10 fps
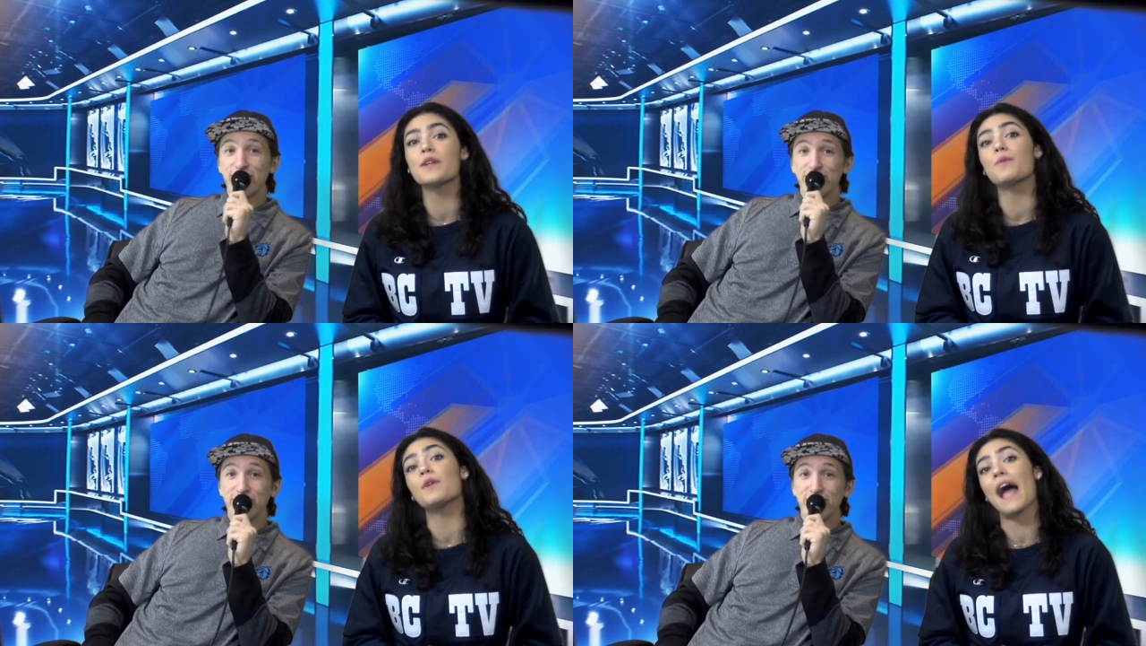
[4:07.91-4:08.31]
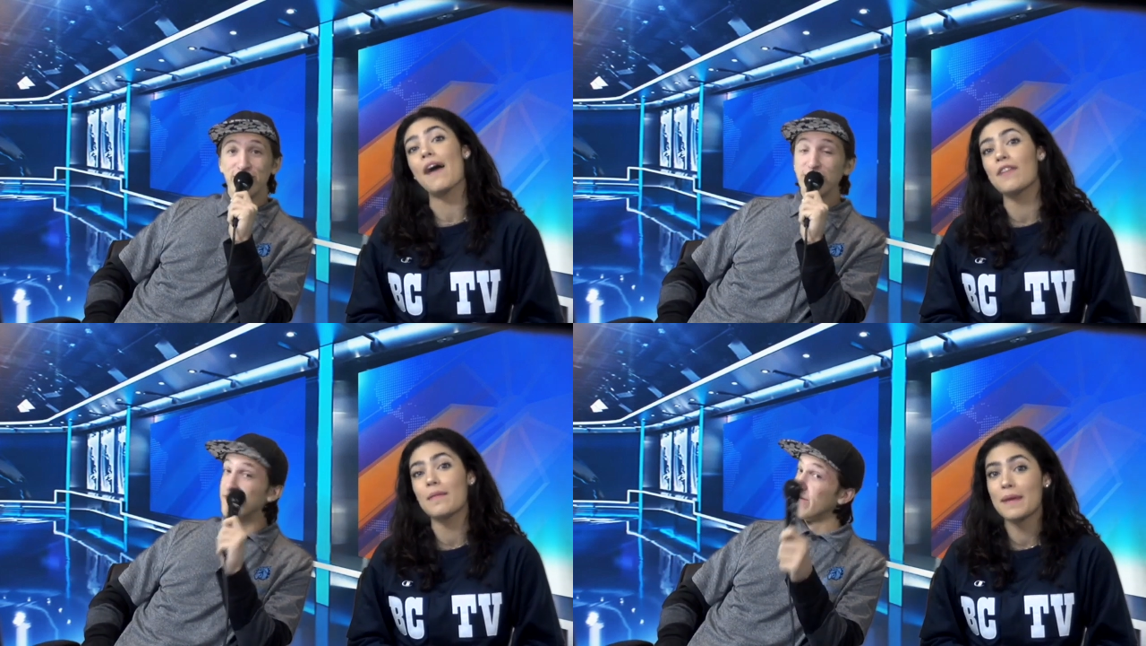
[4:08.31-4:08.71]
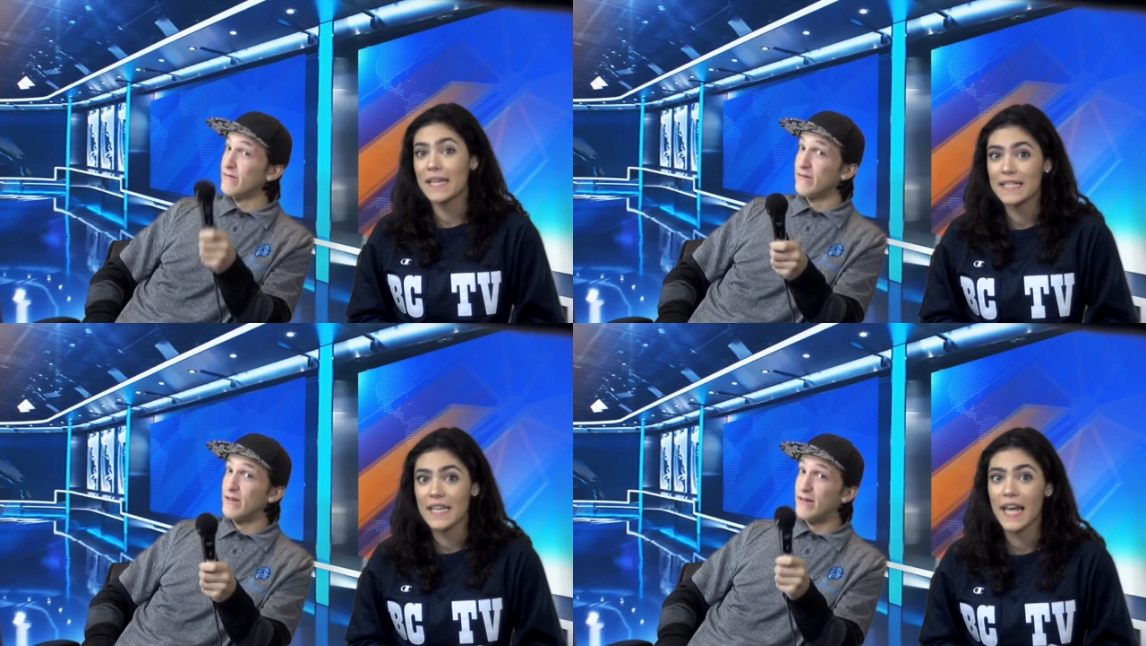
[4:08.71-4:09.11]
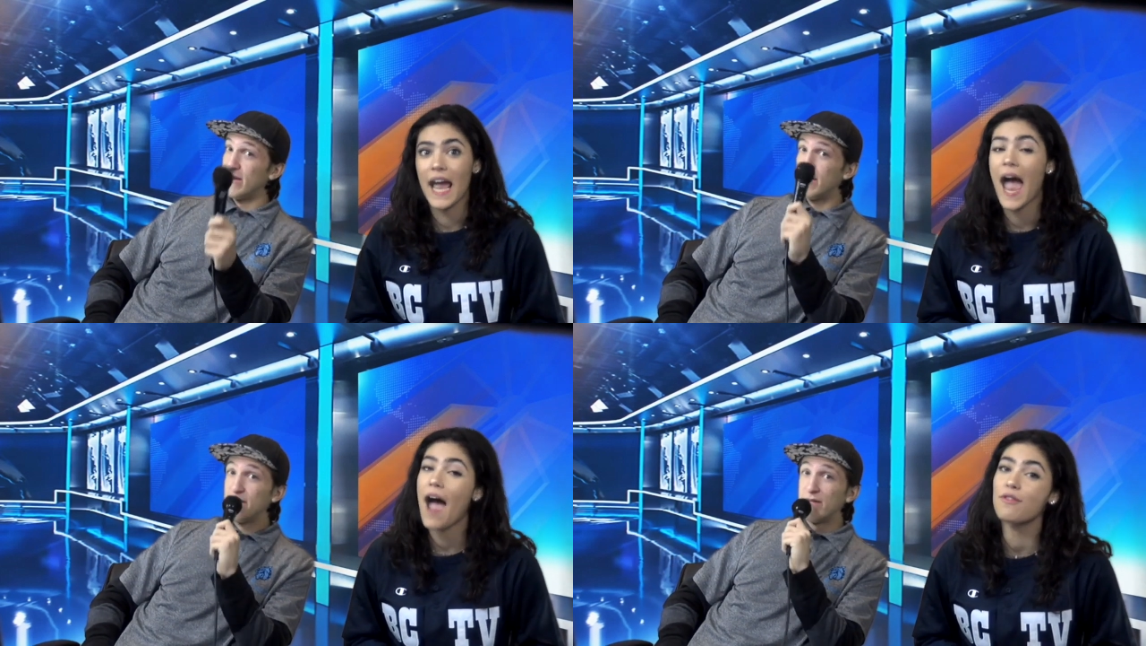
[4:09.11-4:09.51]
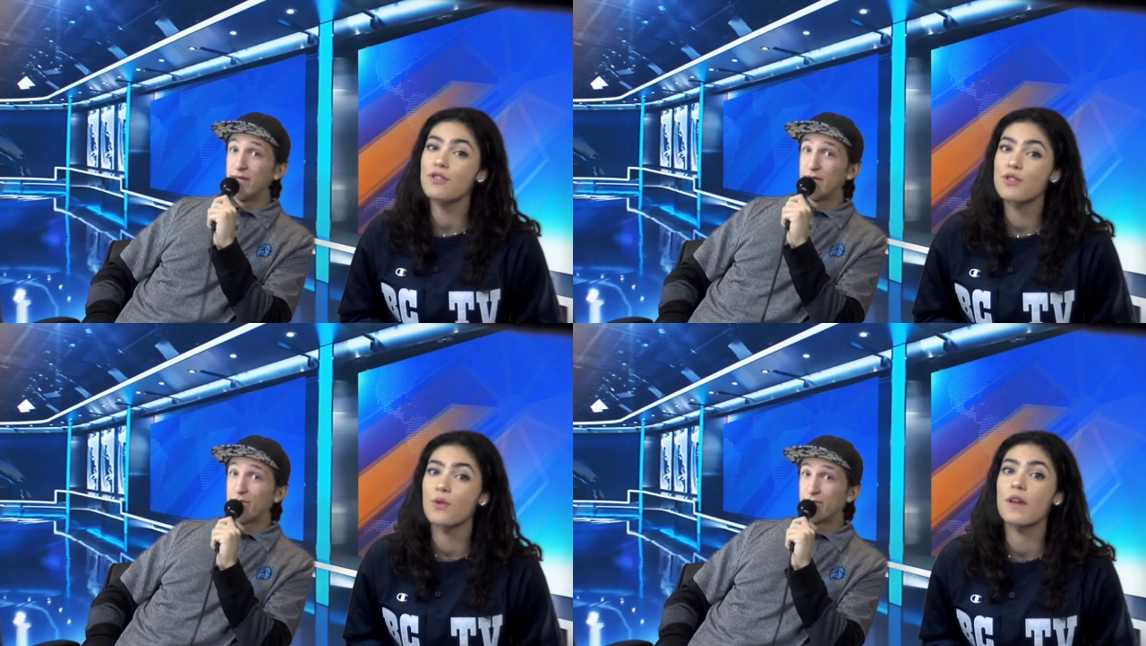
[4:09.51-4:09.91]
Speaker 1: will have a meeting today after
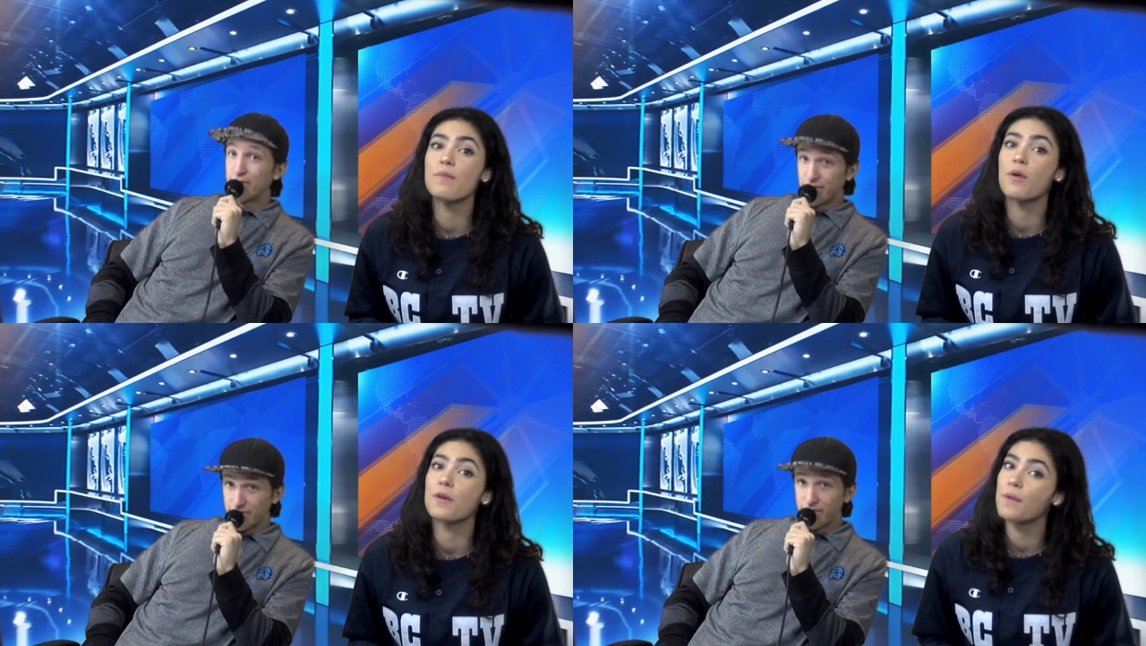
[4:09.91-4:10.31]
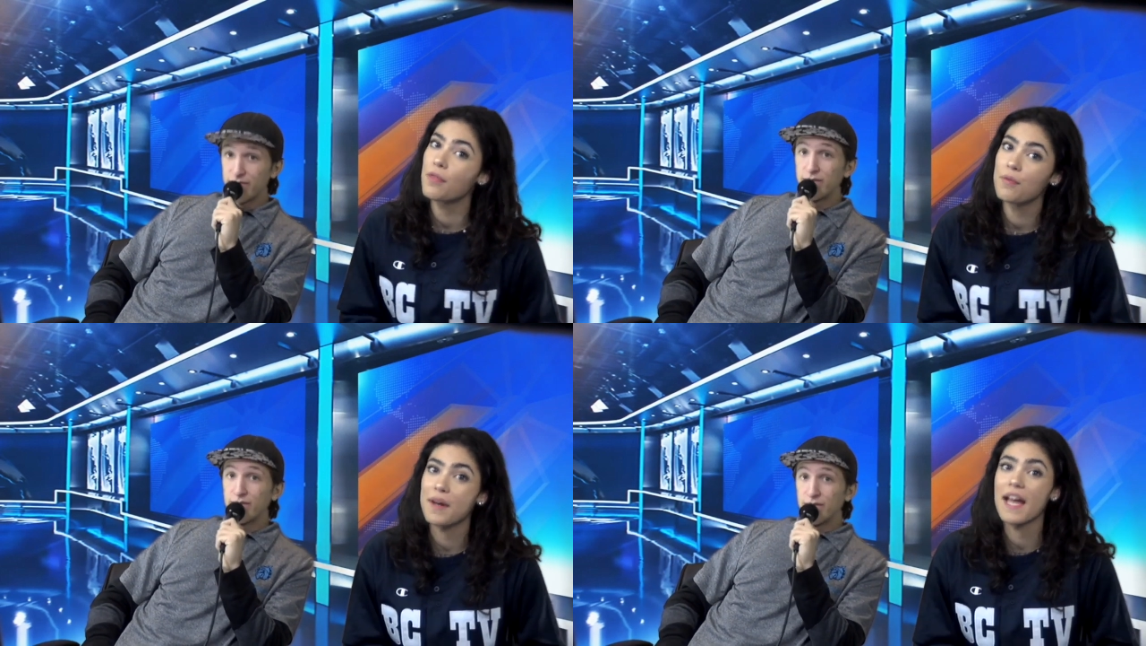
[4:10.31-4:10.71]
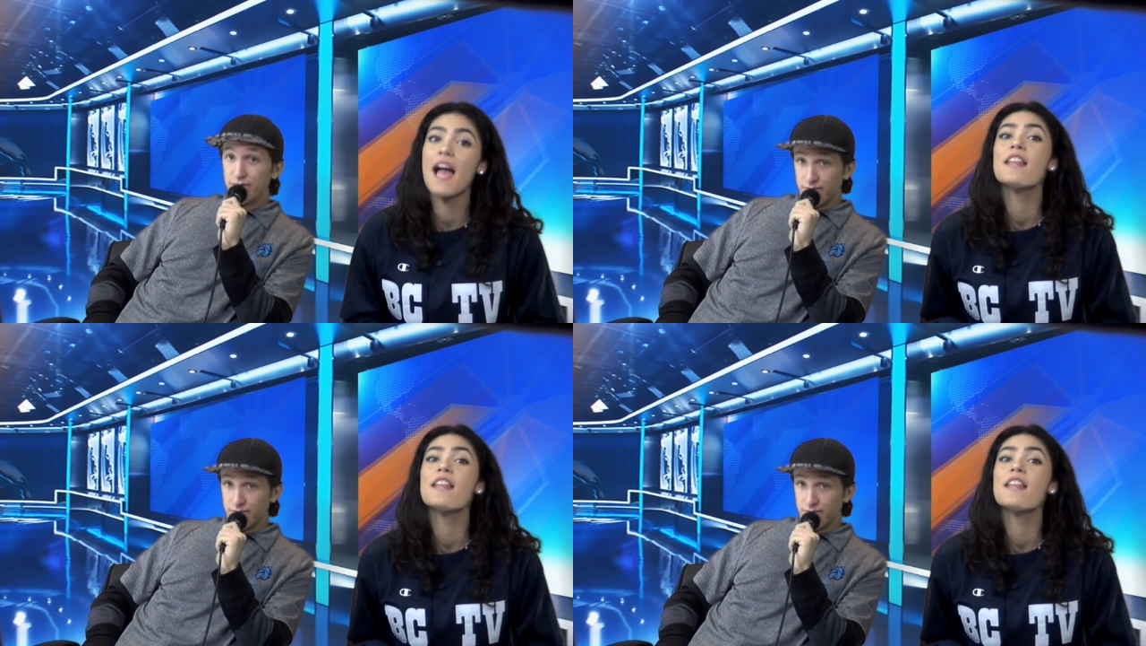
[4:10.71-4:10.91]
school in Portable 3.